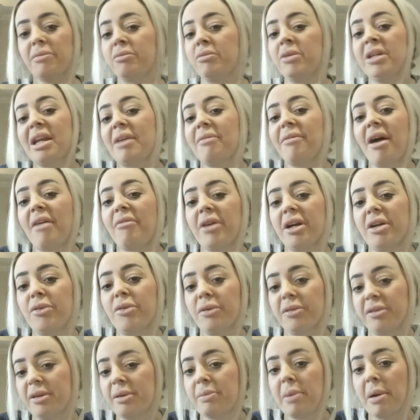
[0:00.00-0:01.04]
would never have
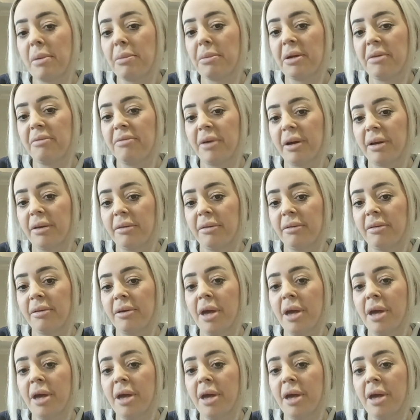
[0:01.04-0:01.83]
recourse to public funds.